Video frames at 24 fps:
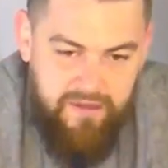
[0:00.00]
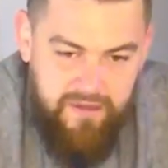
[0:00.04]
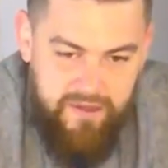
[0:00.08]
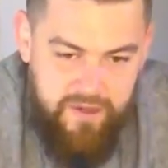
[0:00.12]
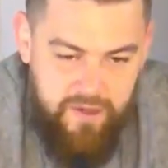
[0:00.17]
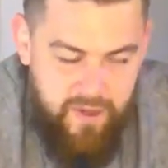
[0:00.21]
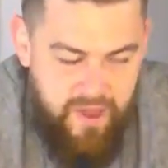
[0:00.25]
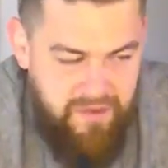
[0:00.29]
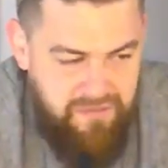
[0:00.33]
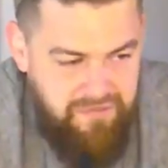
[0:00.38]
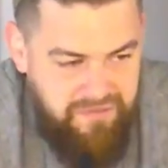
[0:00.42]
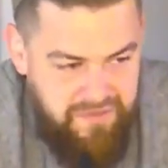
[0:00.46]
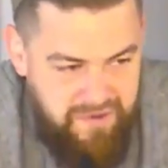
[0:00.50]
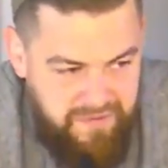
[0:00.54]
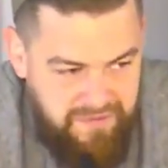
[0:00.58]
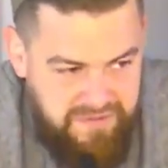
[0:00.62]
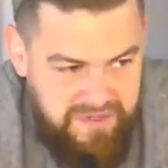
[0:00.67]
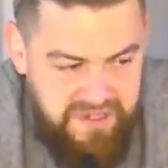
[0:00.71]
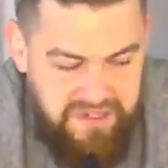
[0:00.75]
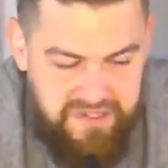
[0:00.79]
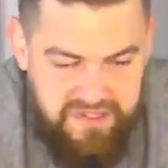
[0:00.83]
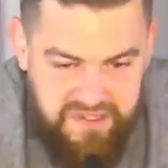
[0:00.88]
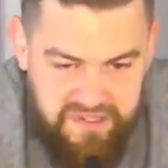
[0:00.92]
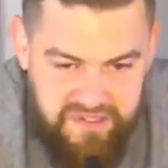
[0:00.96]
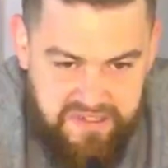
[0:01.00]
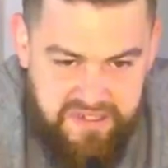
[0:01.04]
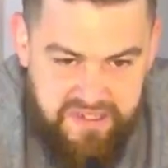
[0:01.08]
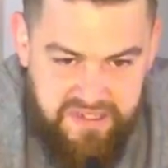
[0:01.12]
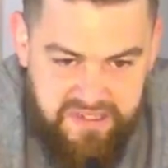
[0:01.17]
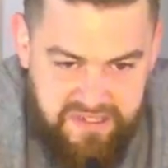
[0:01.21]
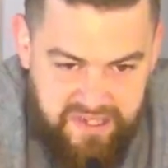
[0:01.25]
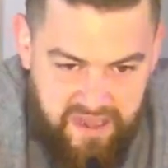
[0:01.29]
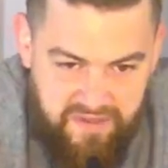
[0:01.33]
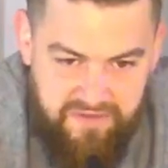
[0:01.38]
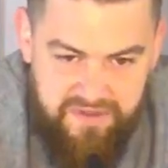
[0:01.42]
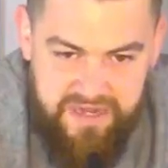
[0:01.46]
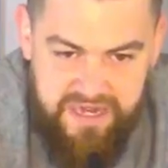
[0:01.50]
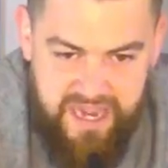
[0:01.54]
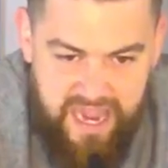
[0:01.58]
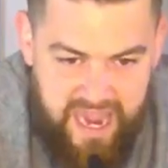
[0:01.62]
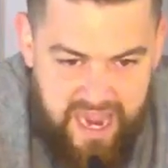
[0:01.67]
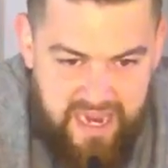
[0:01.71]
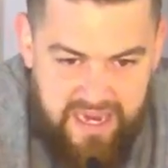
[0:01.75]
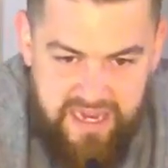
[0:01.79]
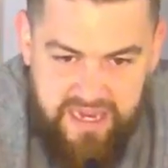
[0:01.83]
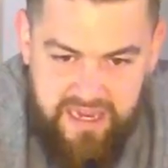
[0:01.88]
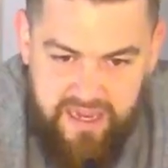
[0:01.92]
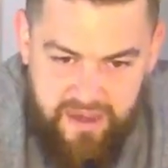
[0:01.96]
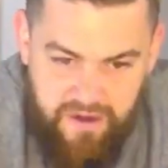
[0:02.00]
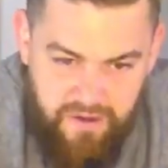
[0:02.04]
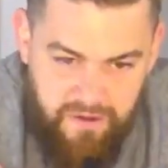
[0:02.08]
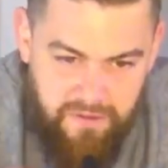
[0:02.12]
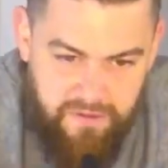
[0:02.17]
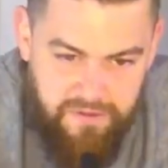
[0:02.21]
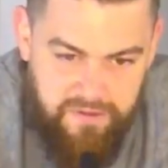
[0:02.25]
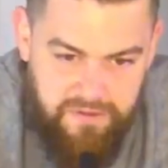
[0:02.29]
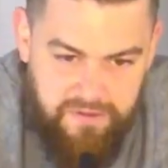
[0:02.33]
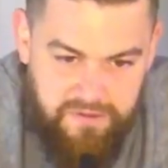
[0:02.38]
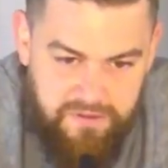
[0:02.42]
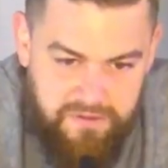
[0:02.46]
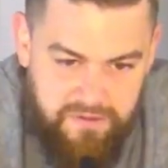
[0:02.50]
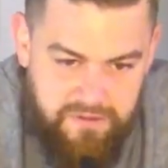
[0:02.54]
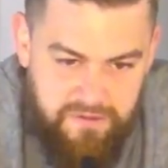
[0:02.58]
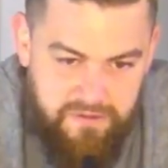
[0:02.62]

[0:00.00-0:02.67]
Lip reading: You had 50, 60, 70, 80 years.